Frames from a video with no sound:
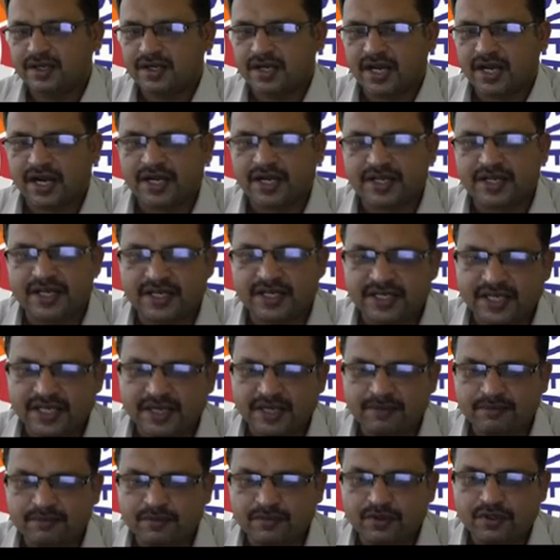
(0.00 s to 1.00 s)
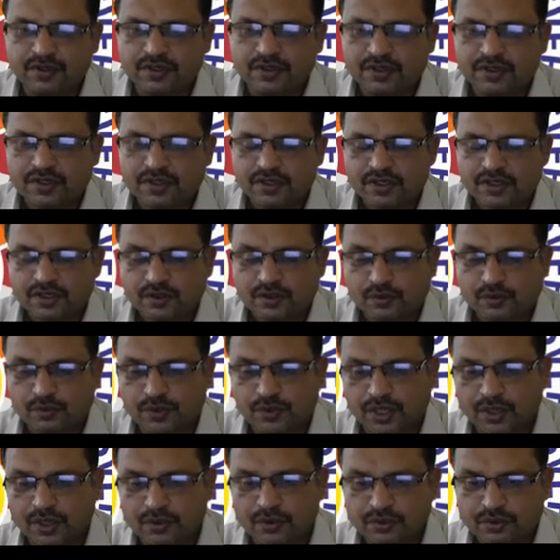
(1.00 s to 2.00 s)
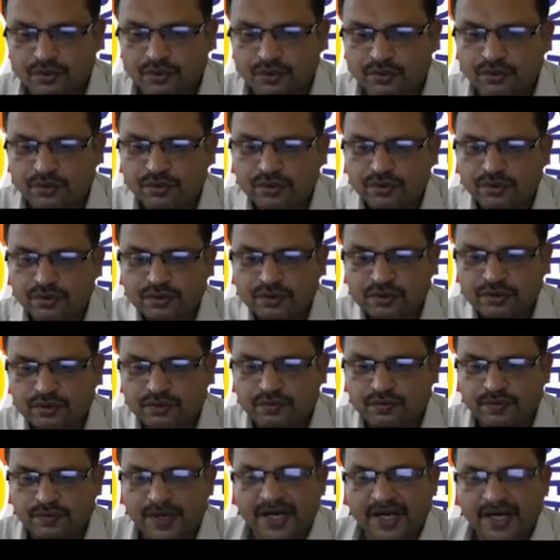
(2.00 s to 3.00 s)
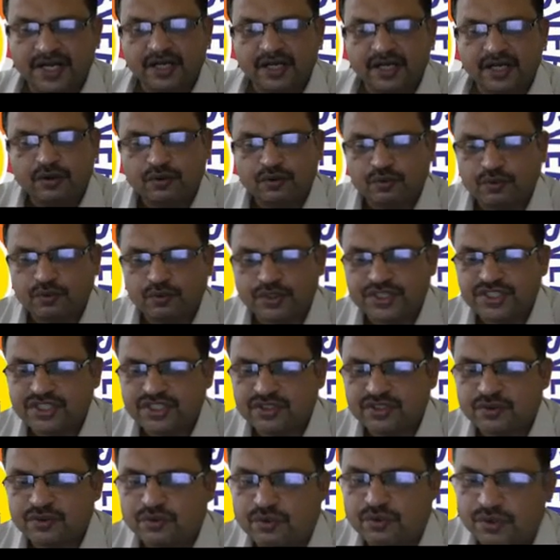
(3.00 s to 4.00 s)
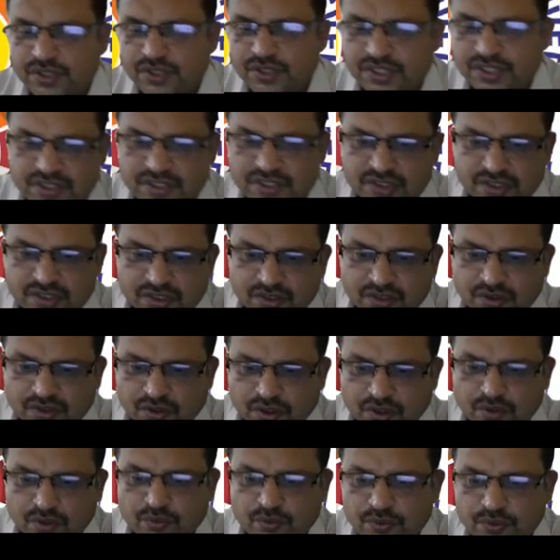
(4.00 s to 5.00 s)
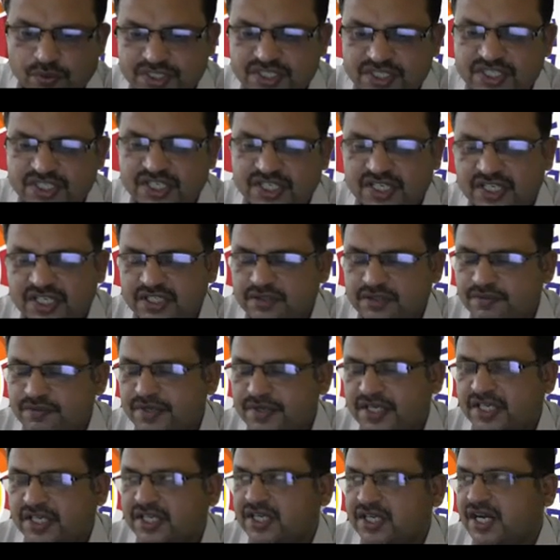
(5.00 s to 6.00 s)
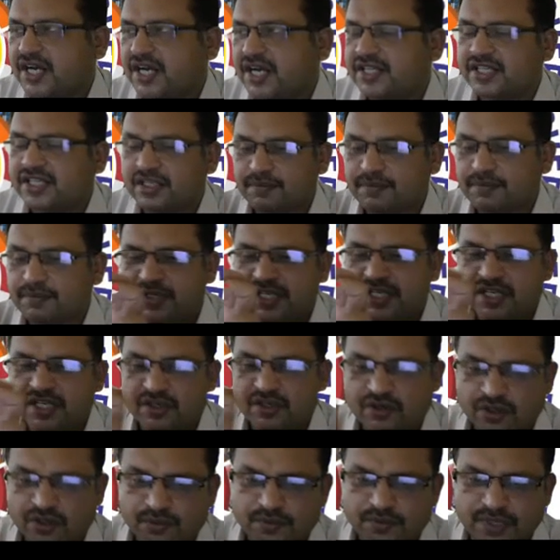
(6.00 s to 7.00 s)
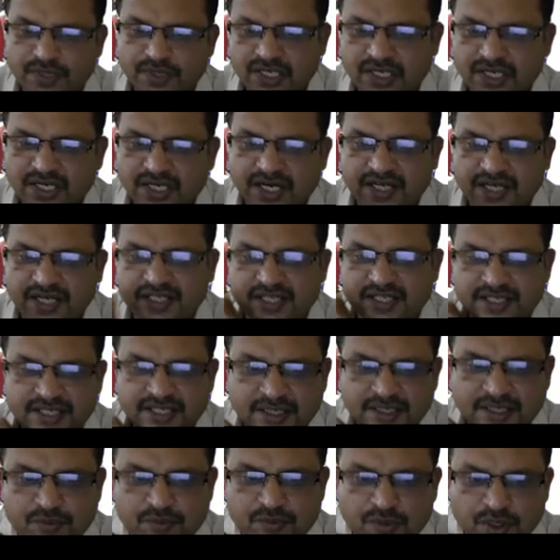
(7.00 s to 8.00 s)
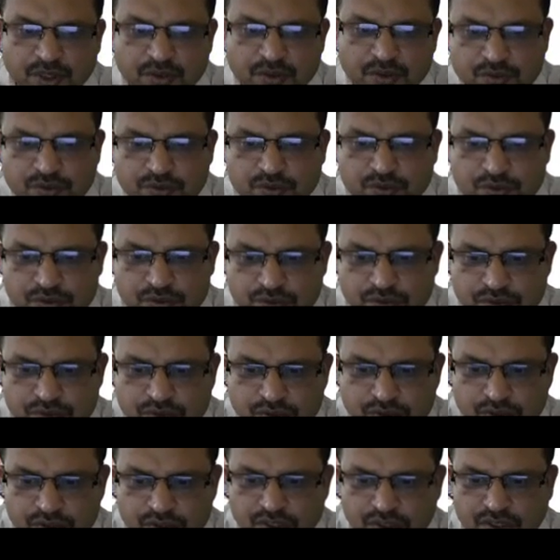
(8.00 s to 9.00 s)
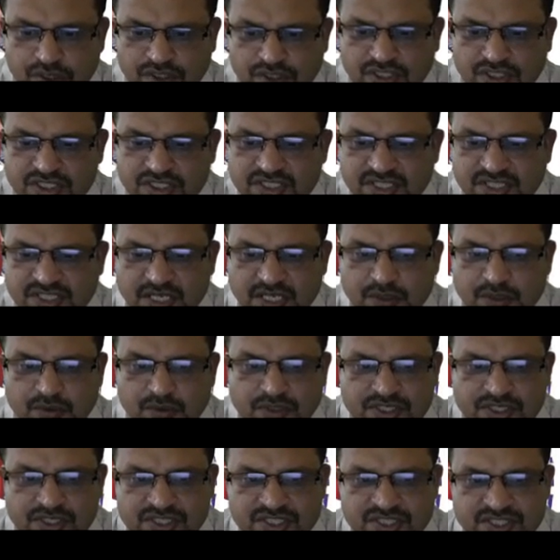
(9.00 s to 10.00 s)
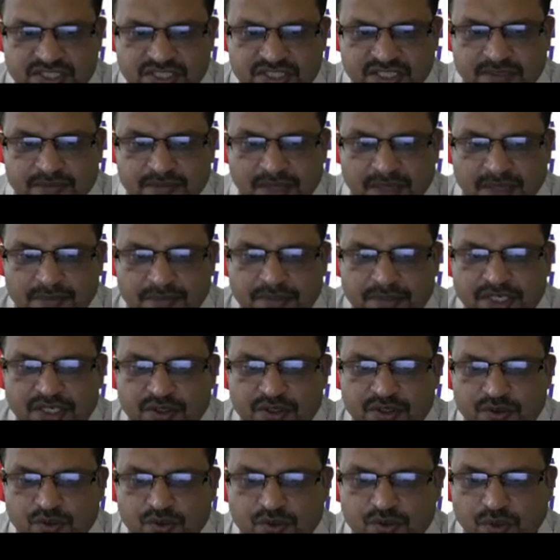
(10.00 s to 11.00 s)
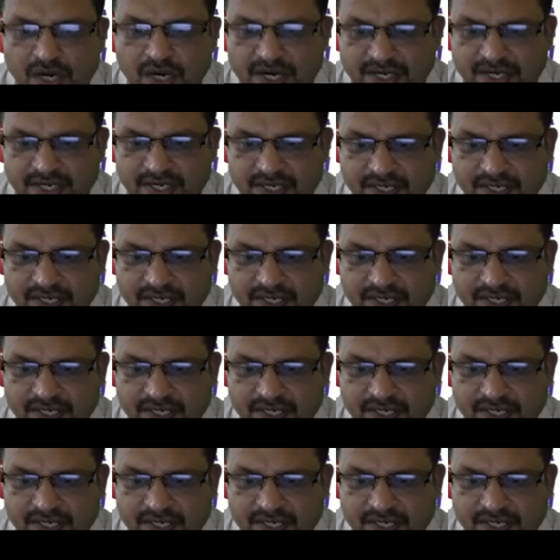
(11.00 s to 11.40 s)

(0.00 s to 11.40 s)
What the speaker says: At that time, we have to find out which gear is weaker, either pinion or wheel. At that time, we have to do this calculation sigma B into Y.